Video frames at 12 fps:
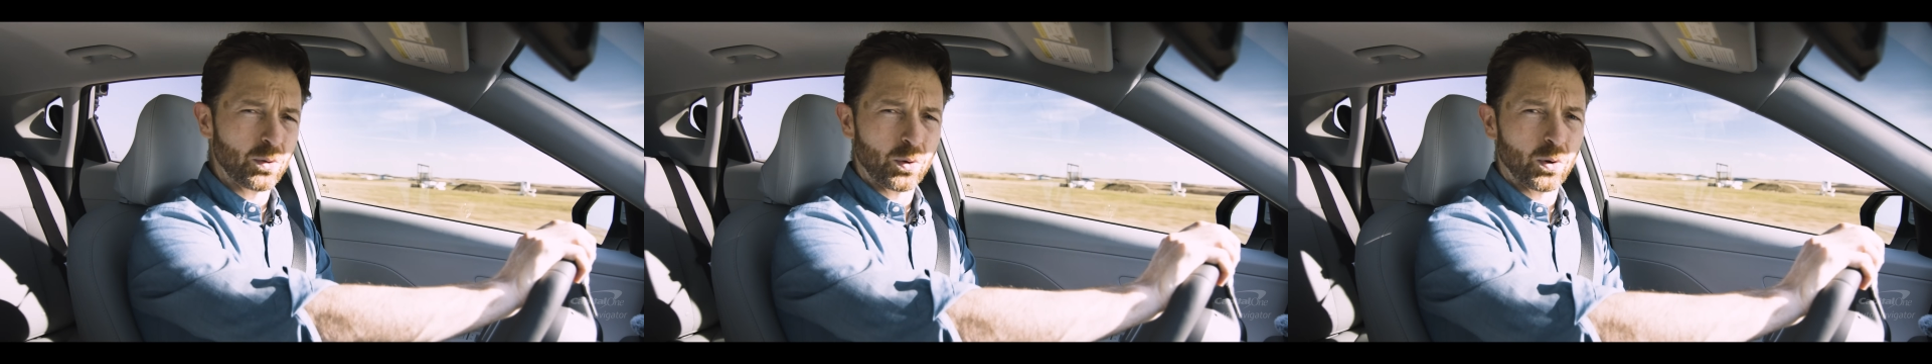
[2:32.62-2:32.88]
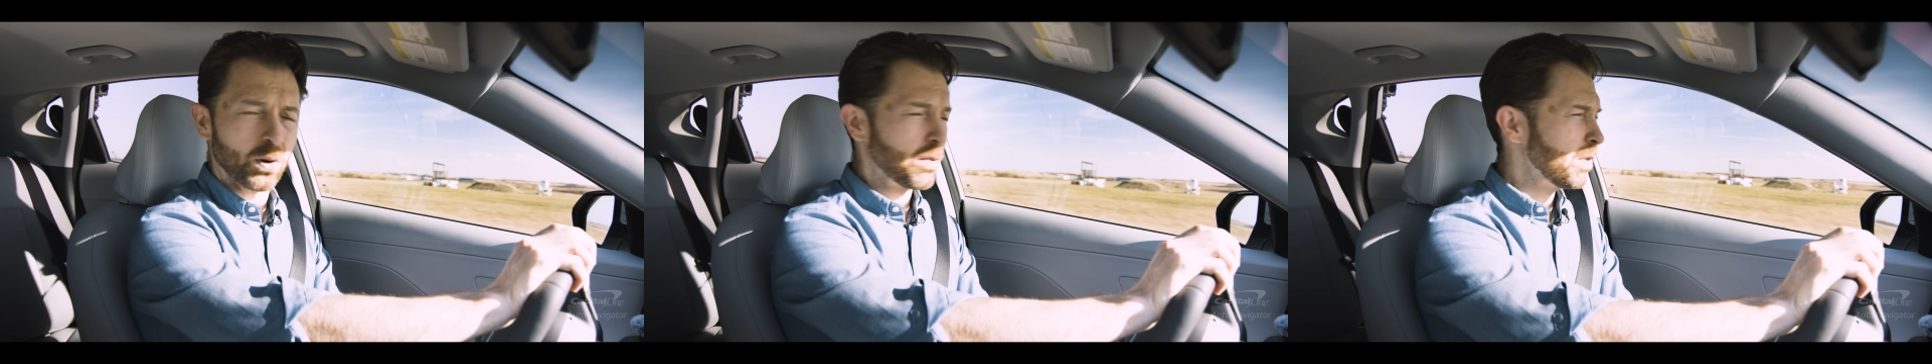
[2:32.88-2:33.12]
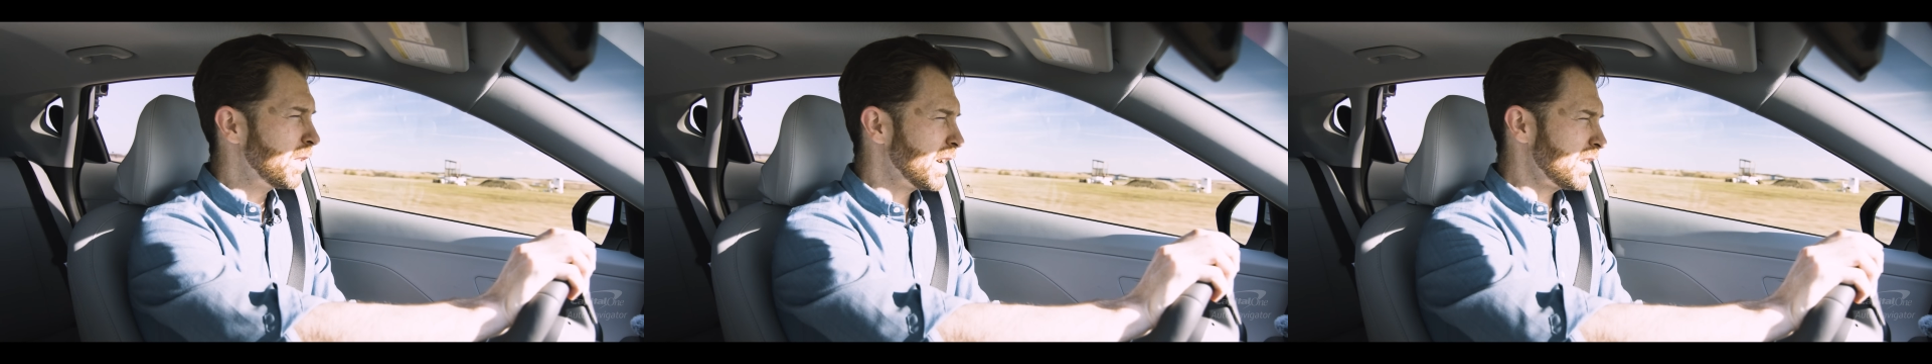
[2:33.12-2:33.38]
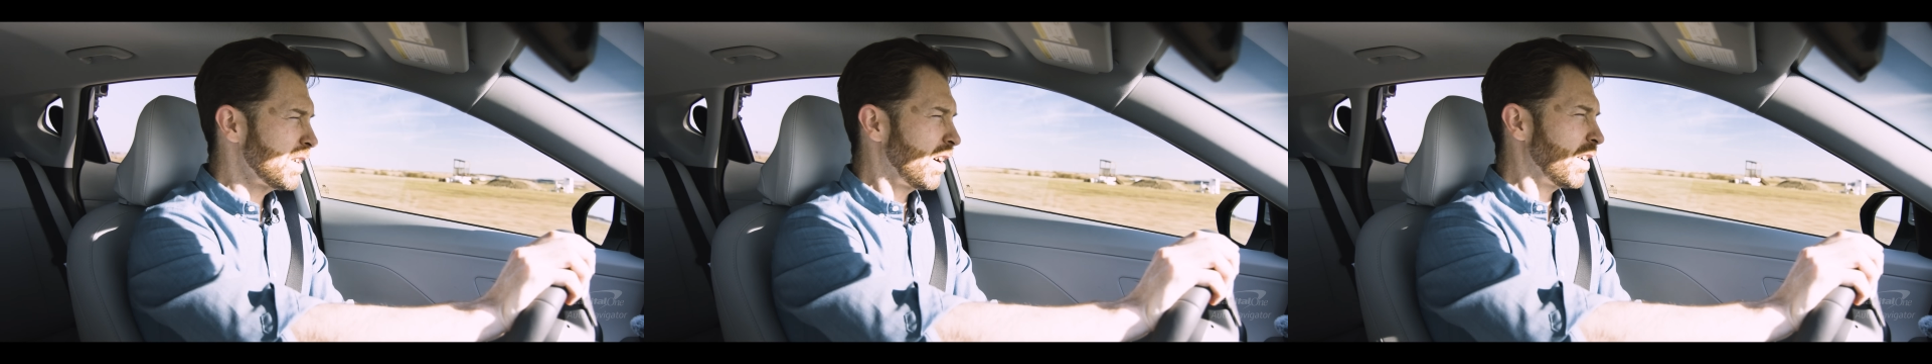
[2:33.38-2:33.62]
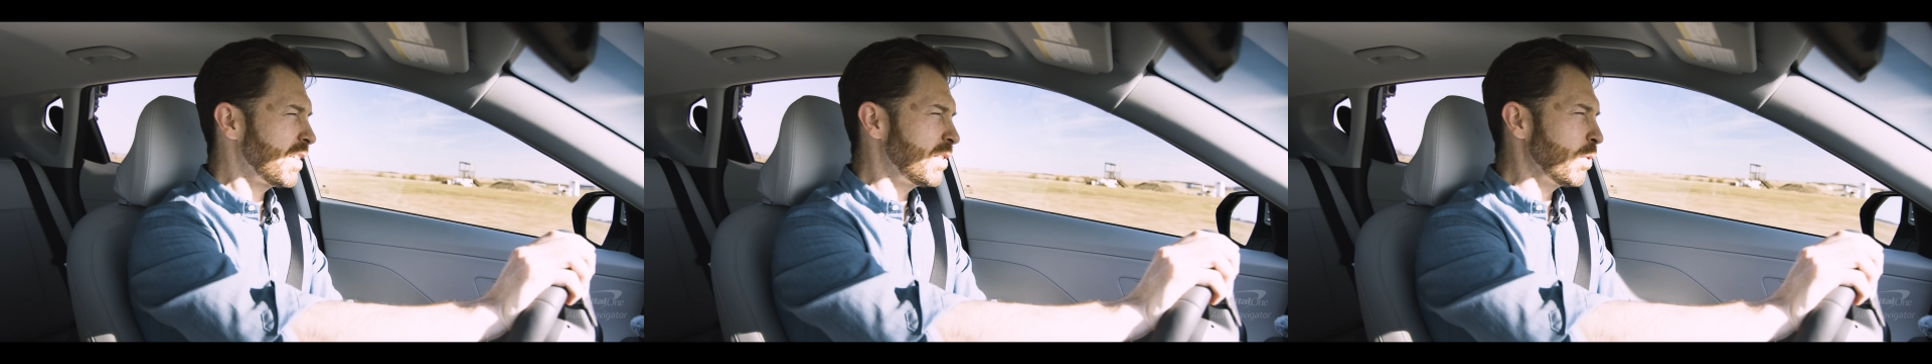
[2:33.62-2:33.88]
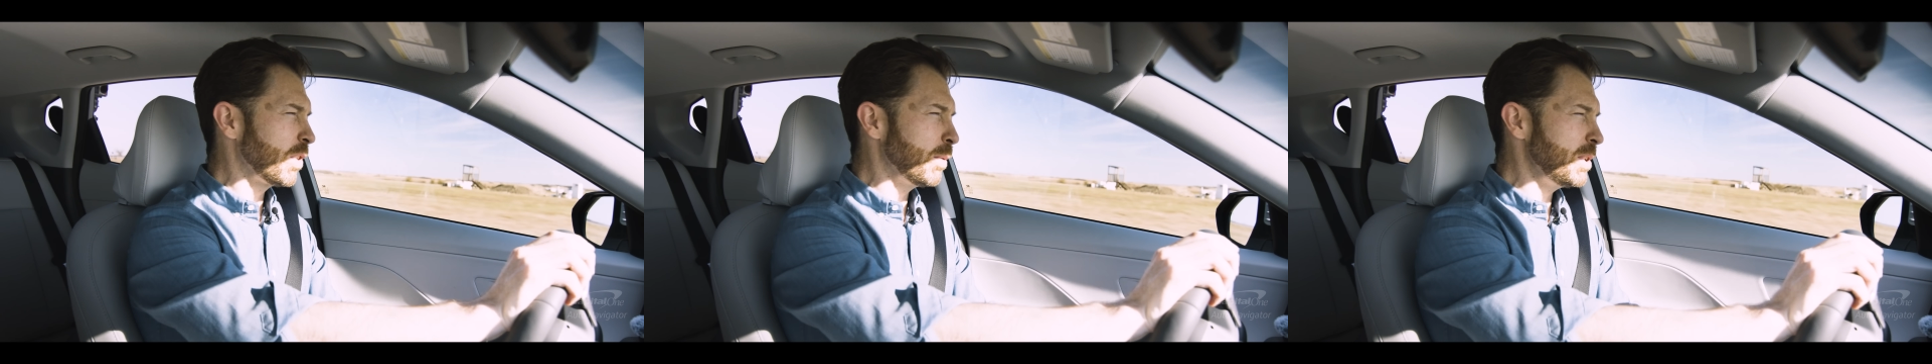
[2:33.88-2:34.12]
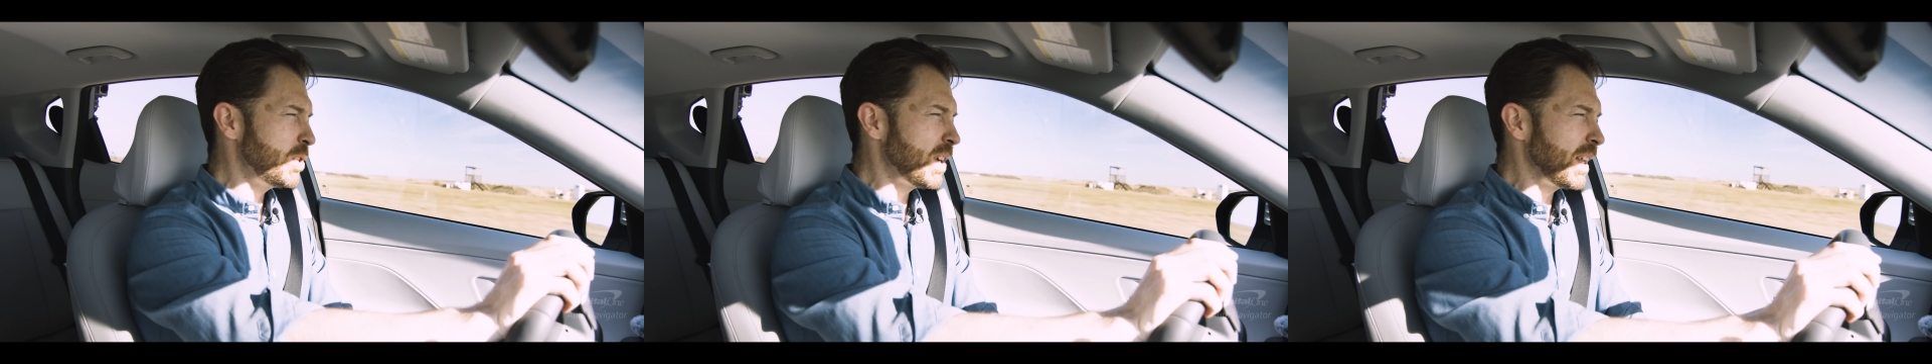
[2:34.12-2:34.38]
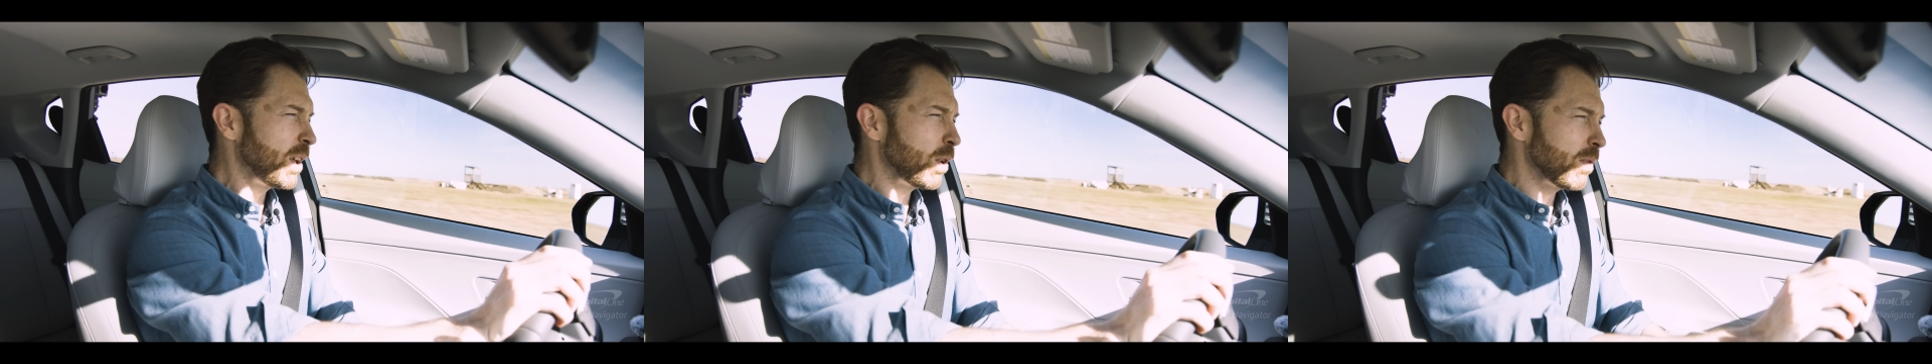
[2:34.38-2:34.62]
or if you've got dogs who are going to be
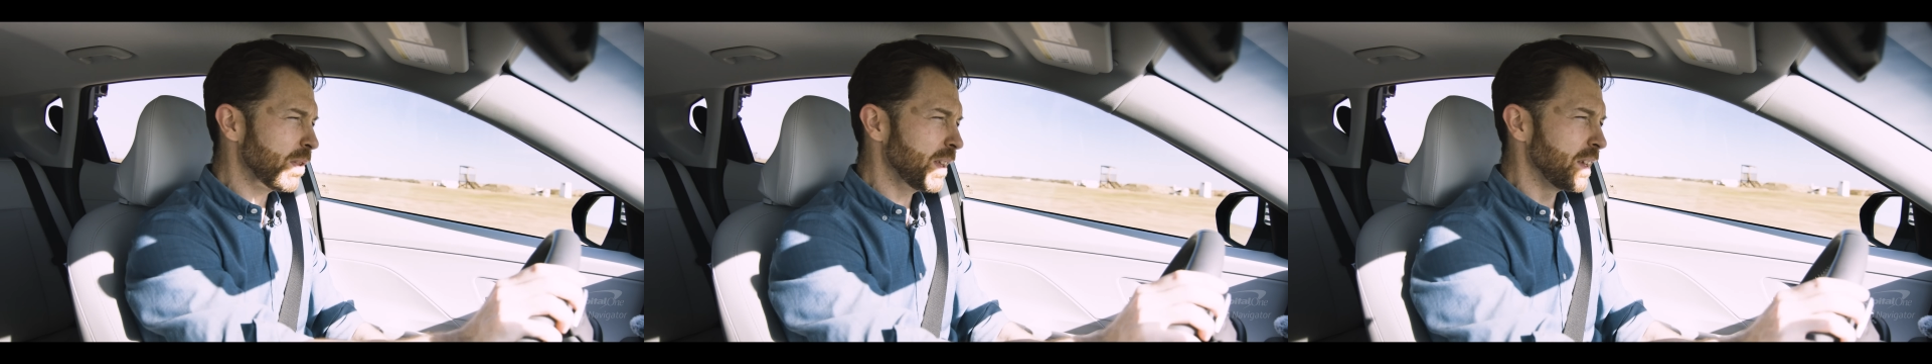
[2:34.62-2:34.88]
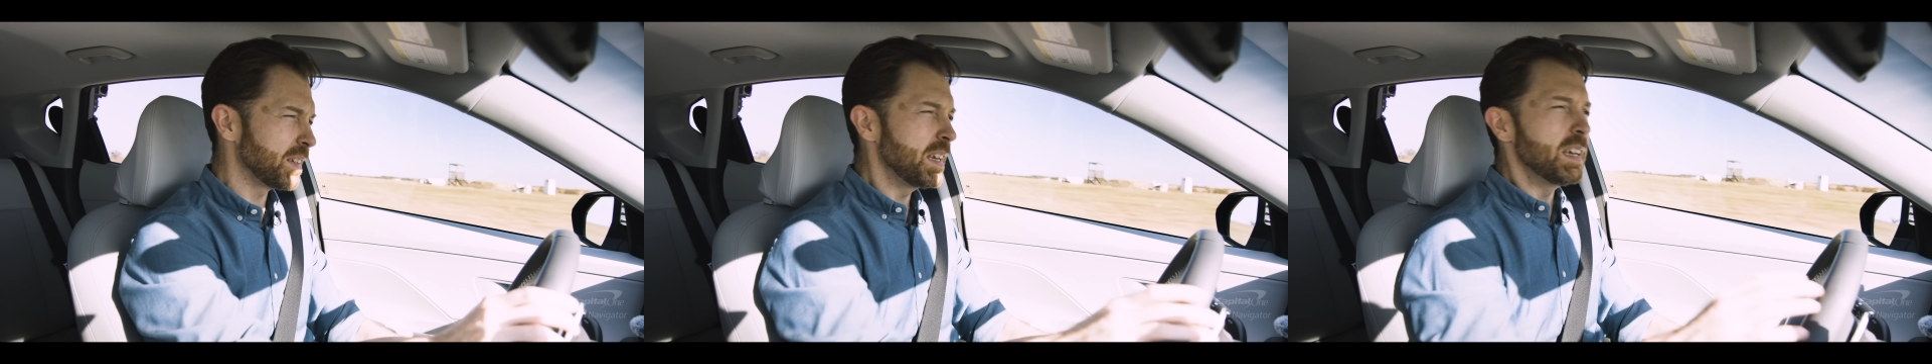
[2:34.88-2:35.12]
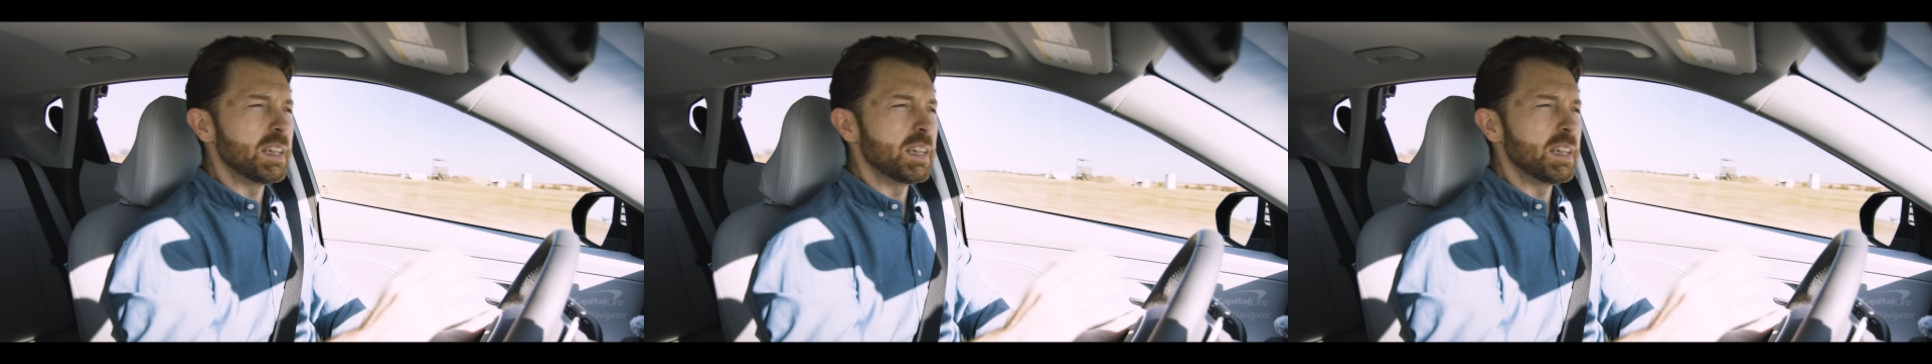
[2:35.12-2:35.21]
shedding all over things.